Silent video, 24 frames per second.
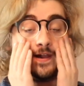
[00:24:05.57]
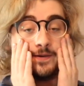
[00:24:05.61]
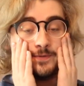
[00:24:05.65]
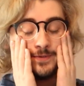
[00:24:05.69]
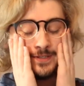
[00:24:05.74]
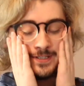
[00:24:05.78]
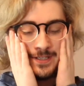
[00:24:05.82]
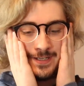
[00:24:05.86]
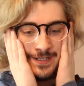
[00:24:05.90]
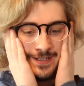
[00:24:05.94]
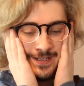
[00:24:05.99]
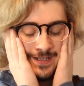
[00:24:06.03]
I
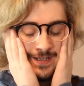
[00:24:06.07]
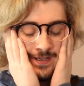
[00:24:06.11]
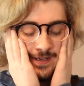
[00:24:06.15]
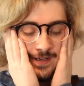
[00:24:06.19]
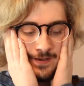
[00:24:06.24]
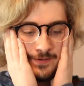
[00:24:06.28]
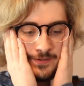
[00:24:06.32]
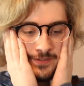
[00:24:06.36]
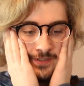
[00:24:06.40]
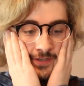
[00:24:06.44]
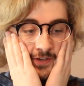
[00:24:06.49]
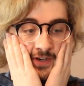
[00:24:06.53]
was in
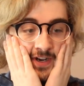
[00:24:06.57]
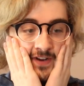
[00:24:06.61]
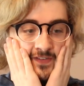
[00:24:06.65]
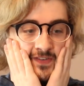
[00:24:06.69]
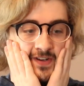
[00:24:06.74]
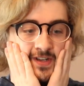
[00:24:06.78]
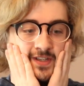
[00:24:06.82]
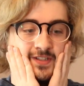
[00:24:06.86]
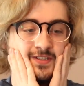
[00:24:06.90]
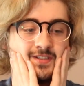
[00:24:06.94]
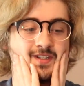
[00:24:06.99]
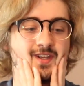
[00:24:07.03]
Grand
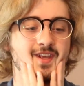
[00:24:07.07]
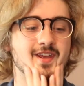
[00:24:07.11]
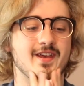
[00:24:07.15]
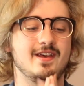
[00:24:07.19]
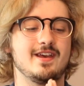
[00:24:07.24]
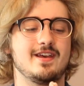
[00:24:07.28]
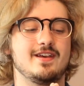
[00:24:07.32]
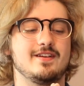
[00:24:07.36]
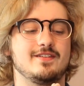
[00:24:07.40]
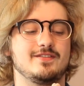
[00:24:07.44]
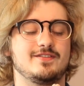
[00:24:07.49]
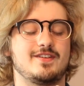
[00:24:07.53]
Falls,
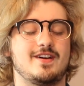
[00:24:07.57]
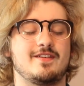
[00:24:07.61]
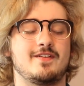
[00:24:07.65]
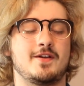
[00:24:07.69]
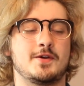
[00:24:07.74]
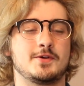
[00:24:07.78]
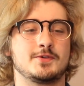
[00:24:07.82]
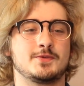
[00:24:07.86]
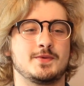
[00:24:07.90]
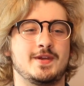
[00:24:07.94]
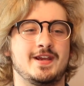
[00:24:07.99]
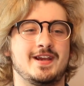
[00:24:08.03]
5
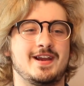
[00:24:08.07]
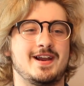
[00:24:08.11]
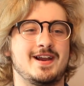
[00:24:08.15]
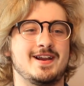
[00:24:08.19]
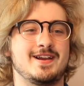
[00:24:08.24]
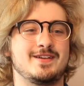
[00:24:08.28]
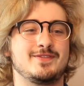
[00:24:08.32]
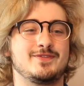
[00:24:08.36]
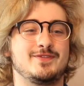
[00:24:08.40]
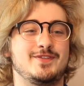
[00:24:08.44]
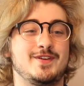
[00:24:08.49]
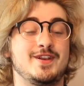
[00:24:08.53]
hours away.
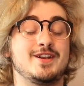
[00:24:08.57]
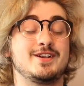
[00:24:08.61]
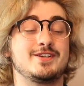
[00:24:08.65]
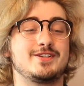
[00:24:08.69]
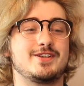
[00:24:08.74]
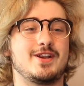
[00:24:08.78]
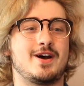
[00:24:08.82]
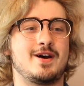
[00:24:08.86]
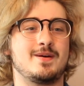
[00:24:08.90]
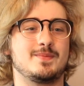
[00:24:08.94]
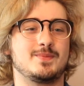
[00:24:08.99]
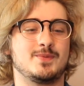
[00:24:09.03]
I
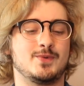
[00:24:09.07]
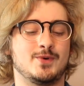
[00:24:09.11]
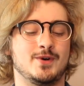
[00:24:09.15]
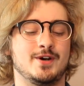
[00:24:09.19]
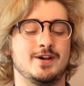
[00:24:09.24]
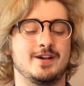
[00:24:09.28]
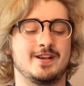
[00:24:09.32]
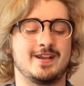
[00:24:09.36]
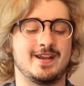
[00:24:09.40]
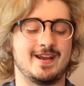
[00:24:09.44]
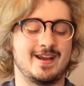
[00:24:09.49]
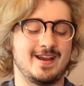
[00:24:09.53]
finished up
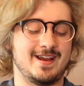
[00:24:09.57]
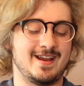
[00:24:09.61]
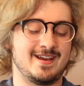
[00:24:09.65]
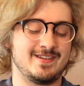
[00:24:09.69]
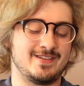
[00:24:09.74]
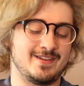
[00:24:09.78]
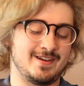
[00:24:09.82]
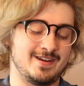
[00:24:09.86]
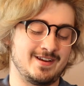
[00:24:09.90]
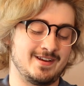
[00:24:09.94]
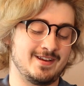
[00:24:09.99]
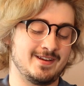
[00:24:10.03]
work
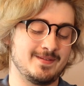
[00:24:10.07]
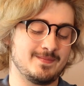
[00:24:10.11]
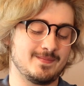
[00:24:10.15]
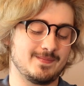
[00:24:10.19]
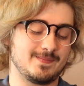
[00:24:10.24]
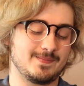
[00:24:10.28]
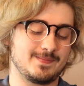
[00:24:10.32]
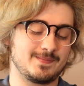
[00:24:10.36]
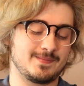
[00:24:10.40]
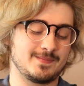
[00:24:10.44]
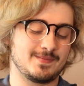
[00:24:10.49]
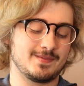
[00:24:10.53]
at
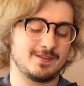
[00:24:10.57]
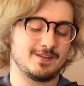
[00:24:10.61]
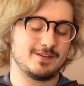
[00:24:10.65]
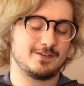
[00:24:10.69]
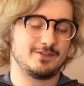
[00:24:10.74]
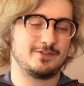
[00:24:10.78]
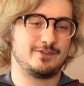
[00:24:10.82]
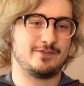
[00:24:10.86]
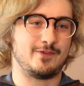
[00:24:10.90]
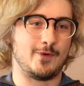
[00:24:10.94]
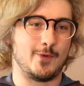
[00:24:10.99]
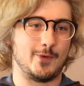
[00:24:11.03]

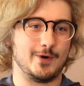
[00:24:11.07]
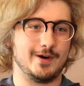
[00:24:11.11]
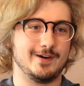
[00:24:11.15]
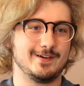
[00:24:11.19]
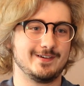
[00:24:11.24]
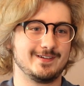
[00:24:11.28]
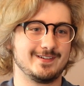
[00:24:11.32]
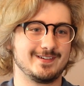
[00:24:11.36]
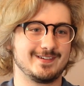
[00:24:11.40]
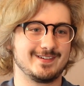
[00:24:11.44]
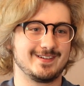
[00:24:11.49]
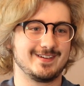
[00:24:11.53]
4,
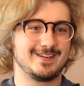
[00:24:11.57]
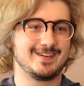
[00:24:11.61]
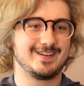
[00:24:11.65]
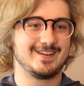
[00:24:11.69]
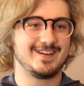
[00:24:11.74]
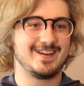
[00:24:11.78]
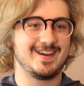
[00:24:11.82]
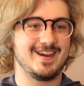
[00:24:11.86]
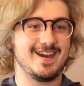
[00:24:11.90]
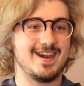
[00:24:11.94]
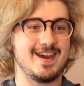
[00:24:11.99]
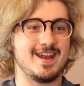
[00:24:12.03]

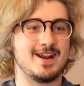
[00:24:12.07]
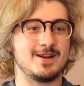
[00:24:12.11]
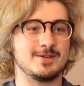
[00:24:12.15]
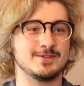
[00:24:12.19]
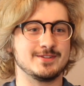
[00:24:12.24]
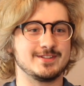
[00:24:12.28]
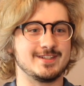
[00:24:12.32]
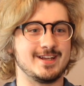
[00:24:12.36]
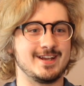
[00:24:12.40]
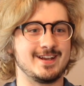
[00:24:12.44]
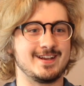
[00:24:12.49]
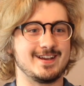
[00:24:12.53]
and I
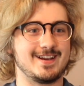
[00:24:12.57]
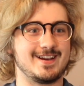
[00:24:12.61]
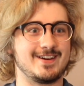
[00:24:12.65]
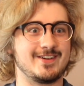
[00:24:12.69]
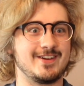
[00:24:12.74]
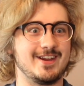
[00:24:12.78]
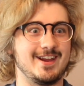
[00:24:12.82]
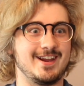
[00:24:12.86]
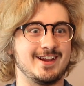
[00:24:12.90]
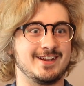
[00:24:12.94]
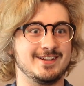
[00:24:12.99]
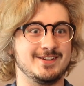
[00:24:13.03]
was like,
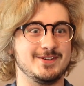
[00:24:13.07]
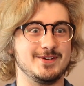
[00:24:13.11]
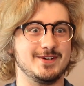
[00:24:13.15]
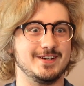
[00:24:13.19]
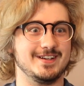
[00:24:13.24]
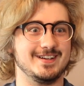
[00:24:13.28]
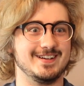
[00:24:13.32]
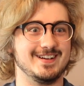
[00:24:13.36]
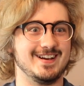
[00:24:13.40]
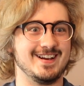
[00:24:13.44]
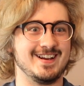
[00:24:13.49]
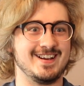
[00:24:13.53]
okay, I could do
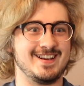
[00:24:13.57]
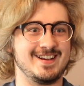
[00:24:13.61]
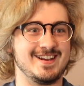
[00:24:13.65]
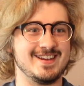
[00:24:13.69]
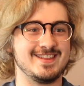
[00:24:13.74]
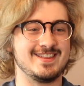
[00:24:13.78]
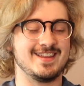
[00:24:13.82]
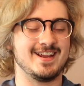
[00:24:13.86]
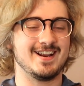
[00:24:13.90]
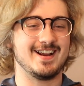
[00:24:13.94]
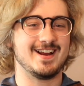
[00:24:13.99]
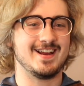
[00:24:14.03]
it. I can
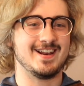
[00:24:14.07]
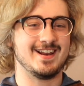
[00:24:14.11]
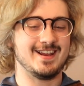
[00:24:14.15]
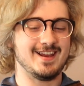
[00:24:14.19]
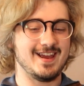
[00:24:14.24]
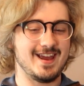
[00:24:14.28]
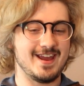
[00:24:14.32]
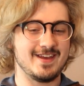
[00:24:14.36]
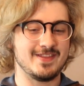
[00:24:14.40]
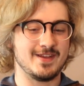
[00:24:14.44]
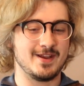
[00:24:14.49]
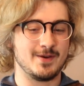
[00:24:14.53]
get there.
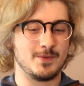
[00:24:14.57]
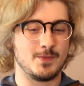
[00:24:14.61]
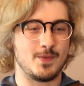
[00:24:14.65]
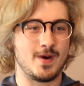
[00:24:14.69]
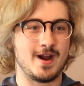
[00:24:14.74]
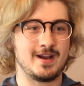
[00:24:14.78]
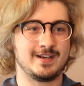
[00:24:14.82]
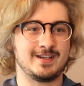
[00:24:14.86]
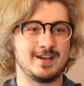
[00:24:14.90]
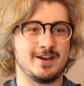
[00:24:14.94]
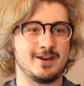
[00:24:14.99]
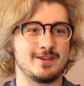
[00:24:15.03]
And I
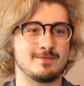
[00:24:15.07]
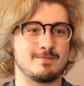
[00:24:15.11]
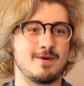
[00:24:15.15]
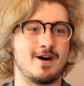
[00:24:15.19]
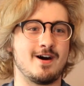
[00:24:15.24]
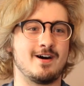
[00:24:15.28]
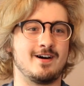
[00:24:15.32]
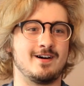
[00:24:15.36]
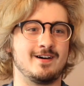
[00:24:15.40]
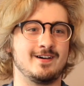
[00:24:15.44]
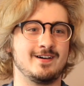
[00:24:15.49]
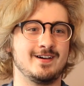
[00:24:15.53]
walked into the
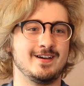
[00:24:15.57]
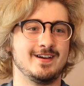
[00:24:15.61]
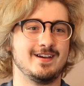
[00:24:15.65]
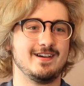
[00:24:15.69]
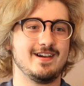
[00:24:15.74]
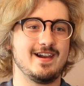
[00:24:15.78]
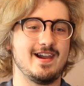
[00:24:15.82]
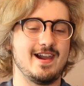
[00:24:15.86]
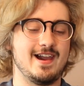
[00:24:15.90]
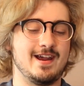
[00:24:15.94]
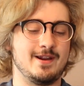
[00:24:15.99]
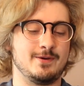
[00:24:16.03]
mall,
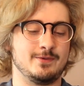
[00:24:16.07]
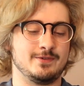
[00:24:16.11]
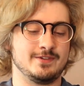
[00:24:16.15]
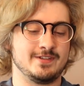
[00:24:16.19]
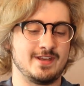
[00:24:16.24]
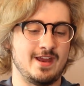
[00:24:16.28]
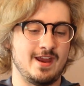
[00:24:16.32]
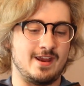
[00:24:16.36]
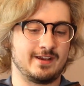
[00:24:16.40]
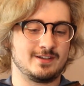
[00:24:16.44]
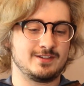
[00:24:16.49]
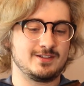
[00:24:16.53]
and it
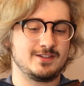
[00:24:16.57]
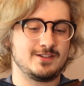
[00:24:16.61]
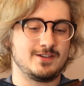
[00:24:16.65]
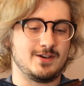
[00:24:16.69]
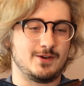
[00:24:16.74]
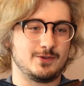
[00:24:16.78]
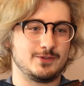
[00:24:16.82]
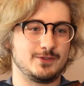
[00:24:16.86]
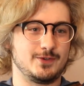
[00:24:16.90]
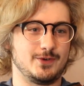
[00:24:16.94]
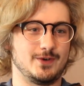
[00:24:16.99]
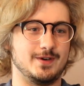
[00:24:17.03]
was
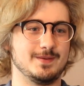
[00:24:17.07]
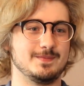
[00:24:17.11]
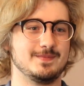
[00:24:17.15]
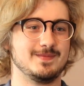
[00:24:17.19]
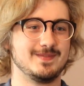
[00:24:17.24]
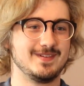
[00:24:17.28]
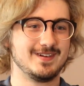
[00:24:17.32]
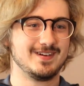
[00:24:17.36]
snowstorm.